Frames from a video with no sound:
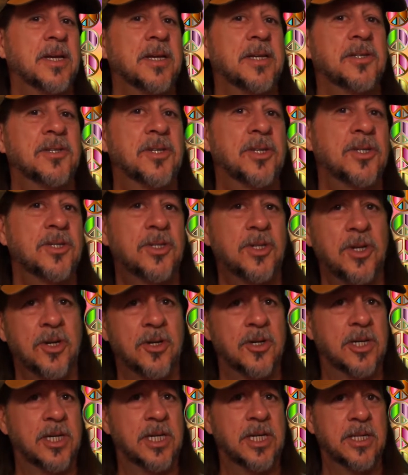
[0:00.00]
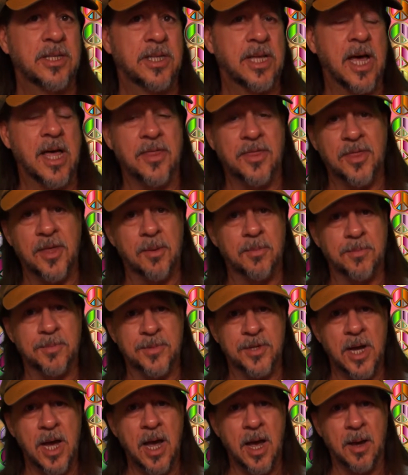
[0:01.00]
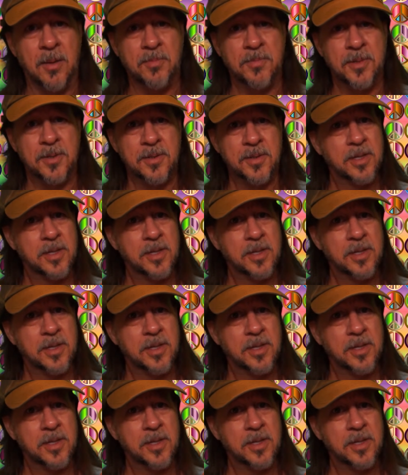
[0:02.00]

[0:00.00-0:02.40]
Since you're going to hit that thumbs up,